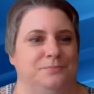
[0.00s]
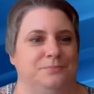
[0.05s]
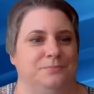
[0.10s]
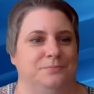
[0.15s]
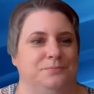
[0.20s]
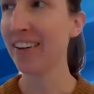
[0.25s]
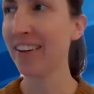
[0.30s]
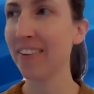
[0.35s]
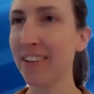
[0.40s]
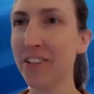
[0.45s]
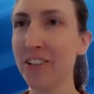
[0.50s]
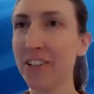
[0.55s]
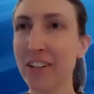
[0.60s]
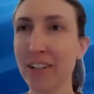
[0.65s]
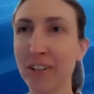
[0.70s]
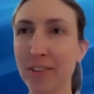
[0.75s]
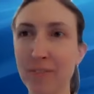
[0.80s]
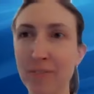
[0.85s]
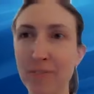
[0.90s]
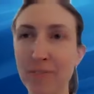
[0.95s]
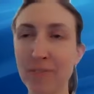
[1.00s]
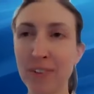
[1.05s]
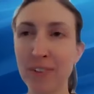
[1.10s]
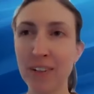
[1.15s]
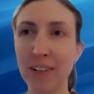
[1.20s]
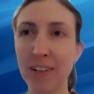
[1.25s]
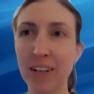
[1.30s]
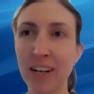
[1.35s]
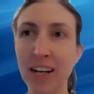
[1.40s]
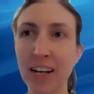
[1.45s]
Yeah, I'll let you know.
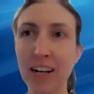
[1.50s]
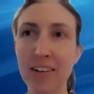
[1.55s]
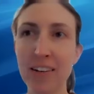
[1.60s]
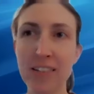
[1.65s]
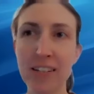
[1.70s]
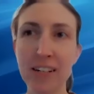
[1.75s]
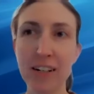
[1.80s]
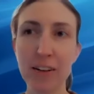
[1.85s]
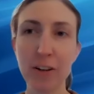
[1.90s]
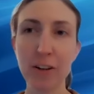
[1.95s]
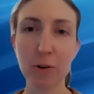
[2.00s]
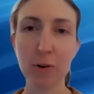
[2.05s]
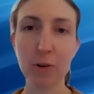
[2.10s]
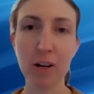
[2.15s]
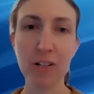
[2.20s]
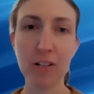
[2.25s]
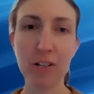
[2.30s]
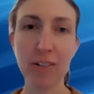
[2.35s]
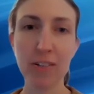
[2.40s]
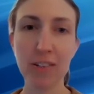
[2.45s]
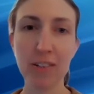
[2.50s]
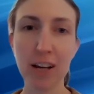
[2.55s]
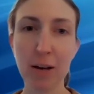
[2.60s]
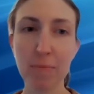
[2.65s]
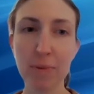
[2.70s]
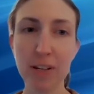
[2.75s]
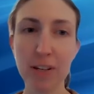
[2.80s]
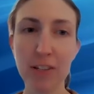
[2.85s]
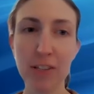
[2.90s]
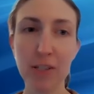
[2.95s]
And I see another question has come
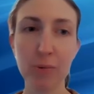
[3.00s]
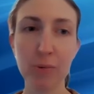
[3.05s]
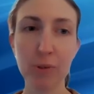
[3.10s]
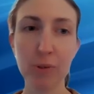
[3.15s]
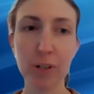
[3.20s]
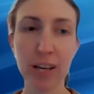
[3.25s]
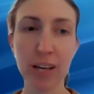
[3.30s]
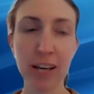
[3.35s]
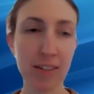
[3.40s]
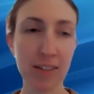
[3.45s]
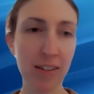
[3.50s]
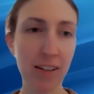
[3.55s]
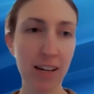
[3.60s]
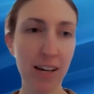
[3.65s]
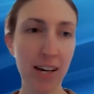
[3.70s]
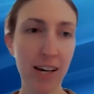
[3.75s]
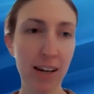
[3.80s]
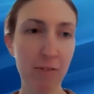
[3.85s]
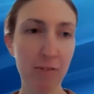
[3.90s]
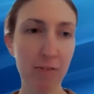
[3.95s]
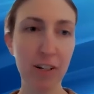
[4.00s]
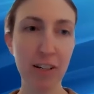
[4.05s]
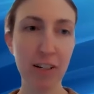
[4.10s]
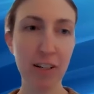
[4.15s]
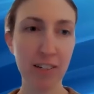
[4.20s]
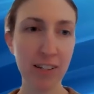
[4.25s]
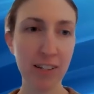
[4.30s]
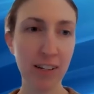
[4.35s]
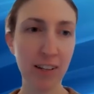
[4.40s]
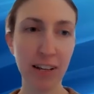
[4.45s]
in, so we'll get to that. What do you
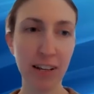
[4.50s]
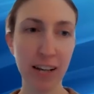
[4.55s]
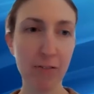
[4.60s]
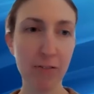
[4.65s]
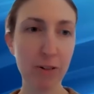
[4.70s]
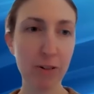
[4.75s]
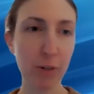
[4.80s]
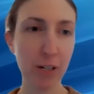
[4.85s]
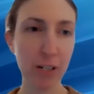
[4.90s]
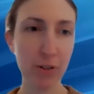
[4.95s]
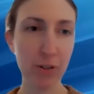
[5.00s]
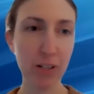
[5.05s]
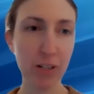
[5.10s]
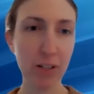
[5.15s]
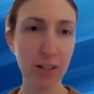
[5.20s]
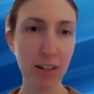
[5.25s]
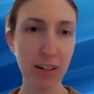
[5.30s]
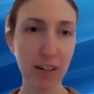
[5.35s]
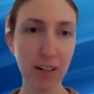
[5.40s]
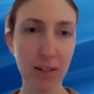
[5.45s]
say, like after we do these?